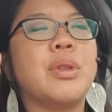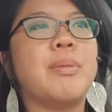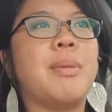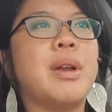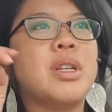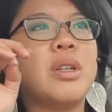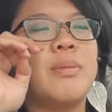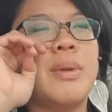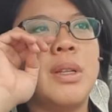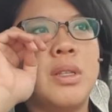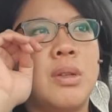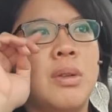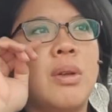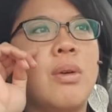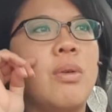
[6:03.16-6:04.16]
the measurements.
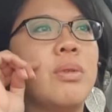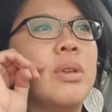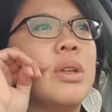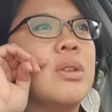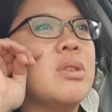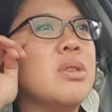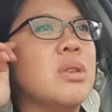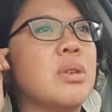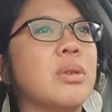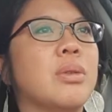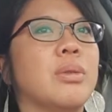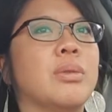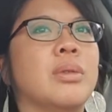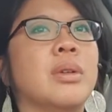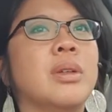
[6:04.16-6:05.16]
So they'll only
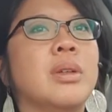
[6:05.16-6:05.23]
do